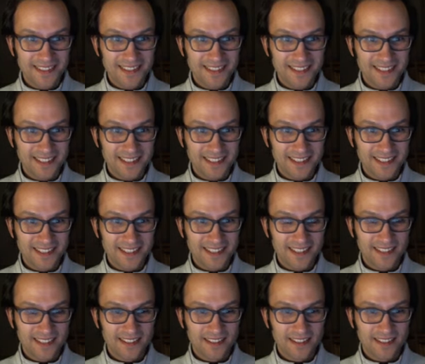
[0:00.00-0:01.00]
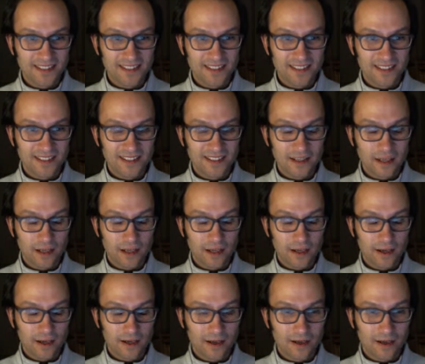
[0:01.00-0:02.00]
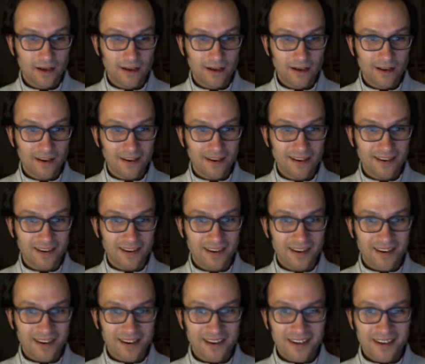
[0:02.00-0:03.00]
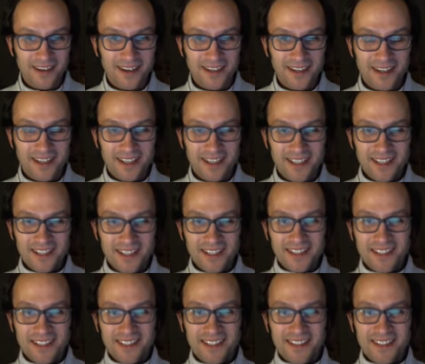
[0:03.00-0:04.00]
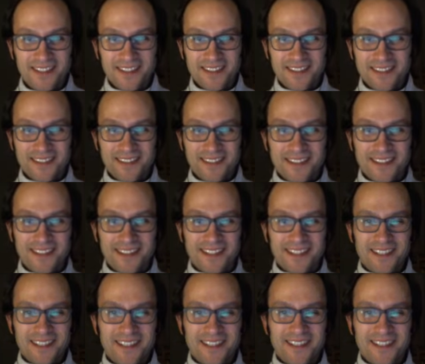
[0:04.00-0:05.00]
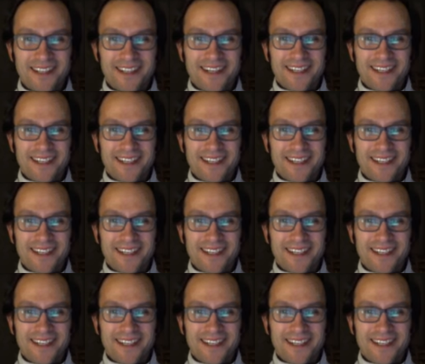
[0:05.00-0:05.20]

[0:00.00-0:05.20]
(silent)